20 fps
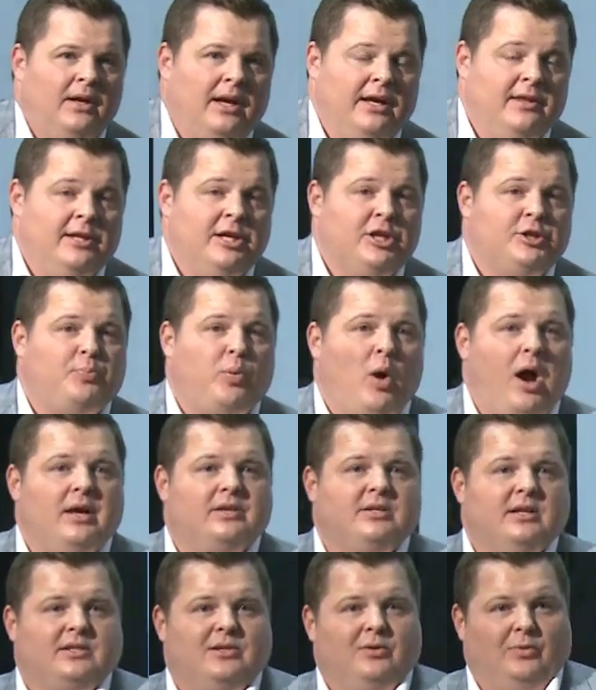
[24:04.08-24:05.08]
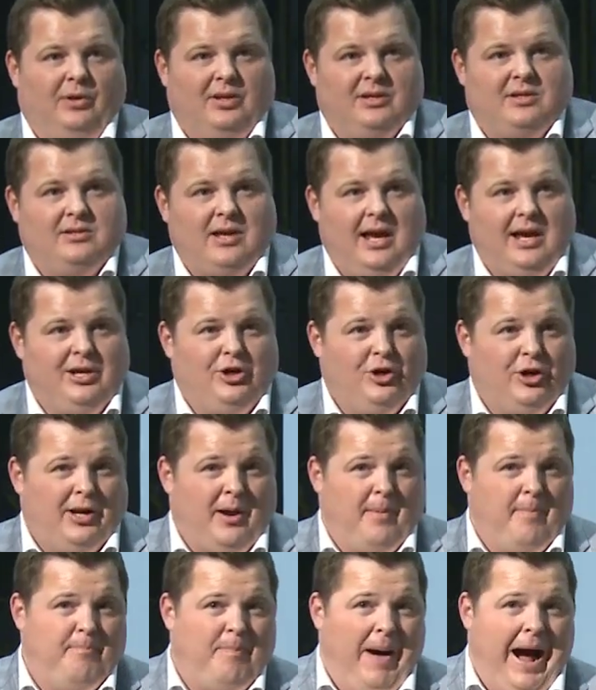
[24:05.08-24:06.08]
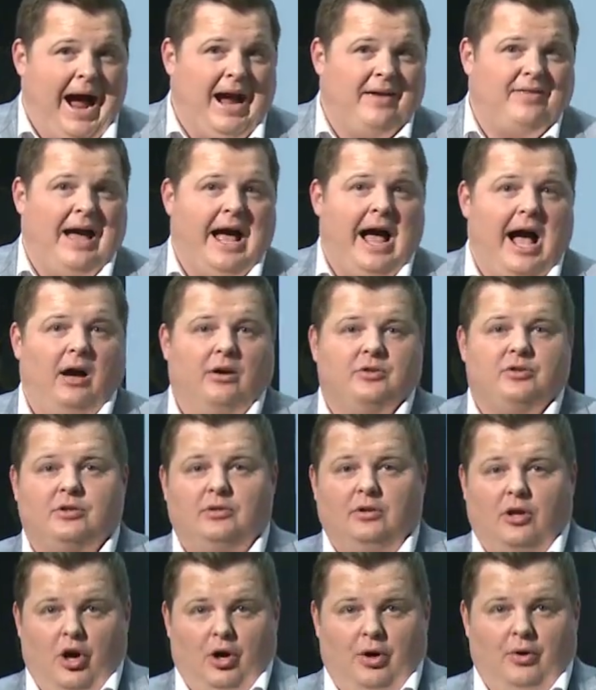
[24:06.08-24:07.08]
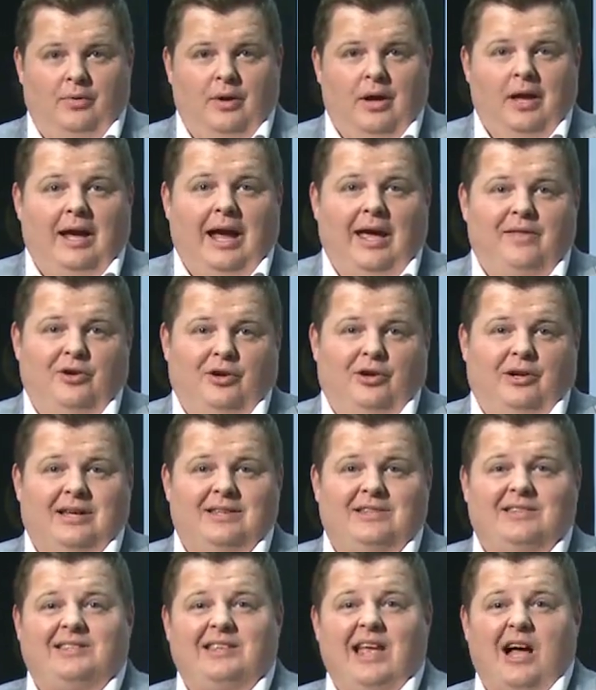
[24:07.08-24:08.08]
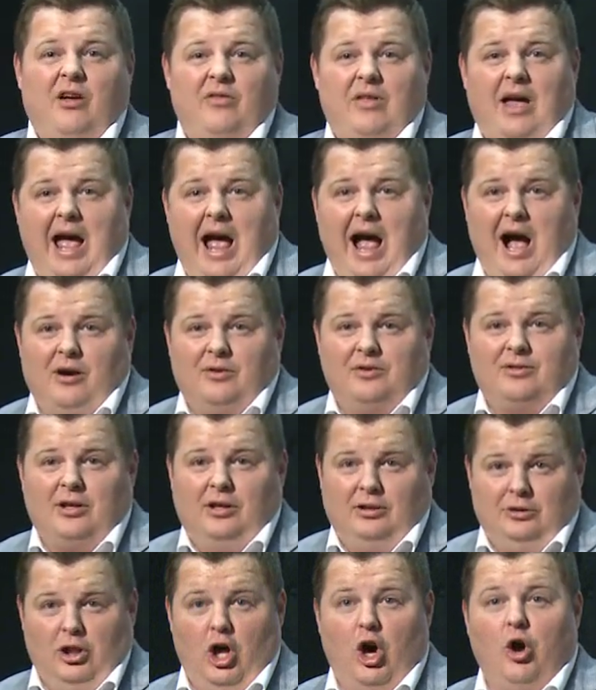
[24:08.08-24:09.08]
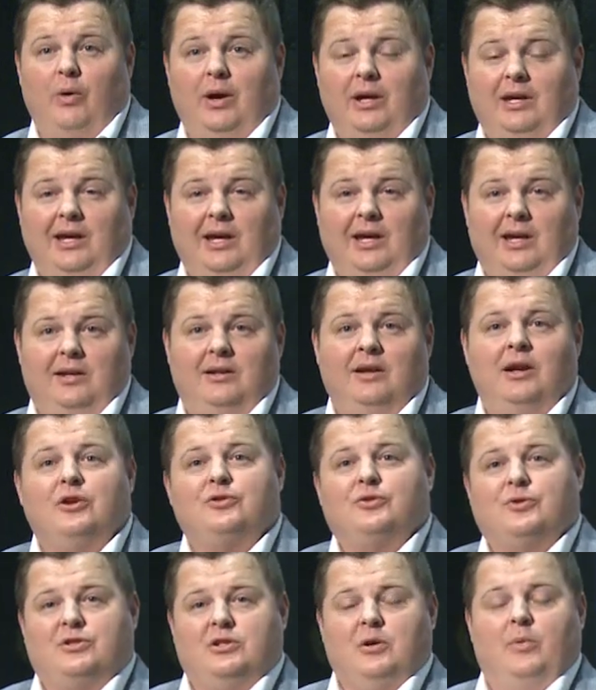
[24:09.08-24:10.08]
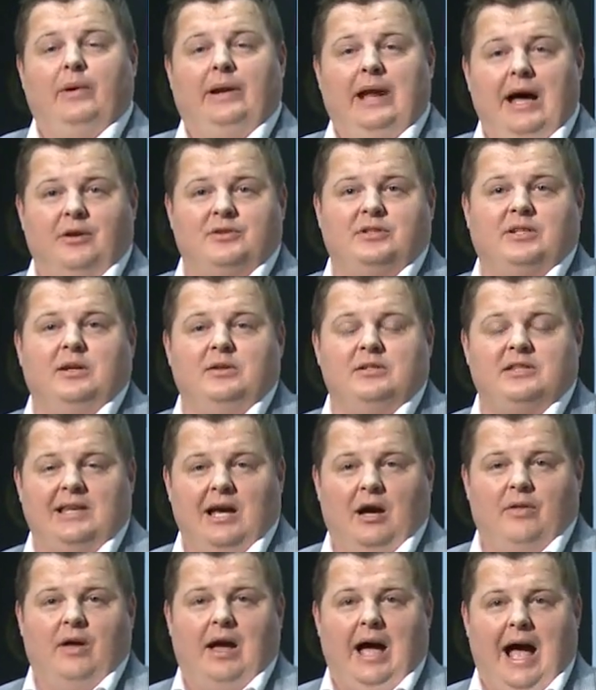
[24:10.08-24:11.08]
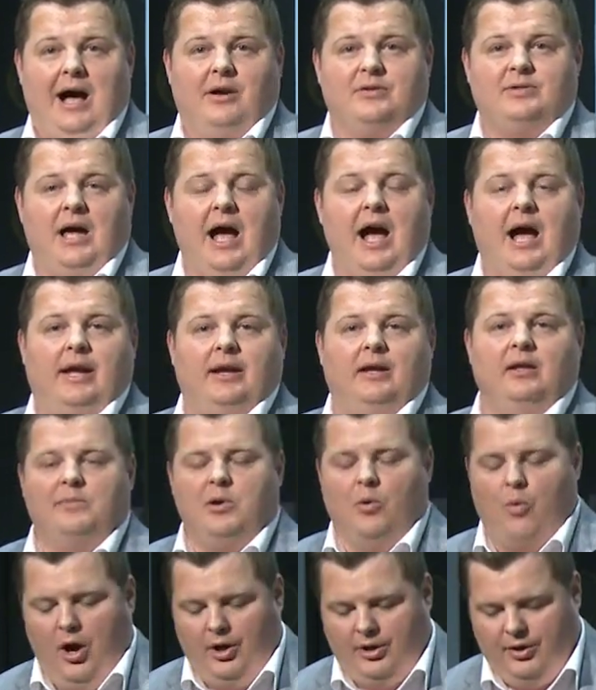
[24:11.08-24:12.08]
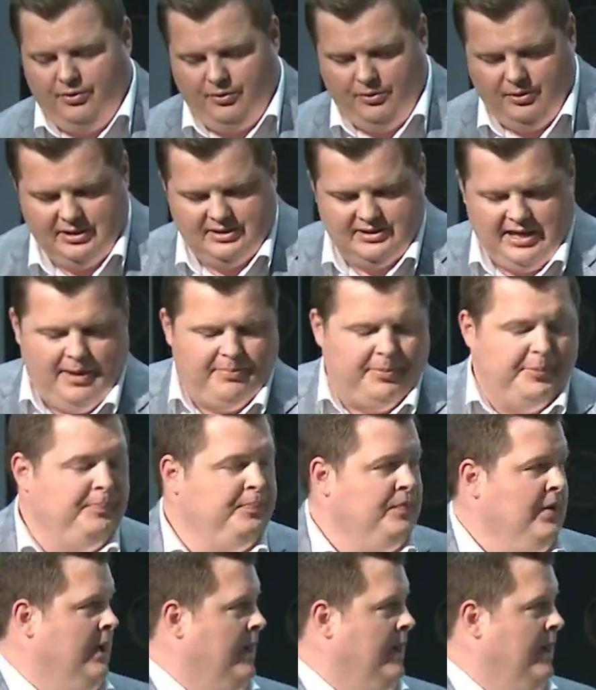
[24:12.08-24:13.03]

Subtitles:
In this process in real estate, you're going to buy the house low, and you're going to sell the house low again so someone else can sell the house high. Let me walk you through the example.